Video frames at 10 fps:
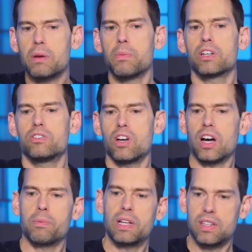about a monk, you
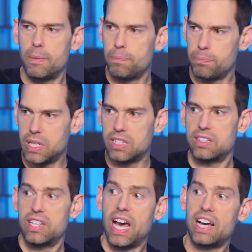talk about them
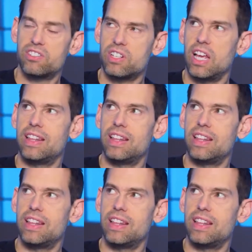being detached,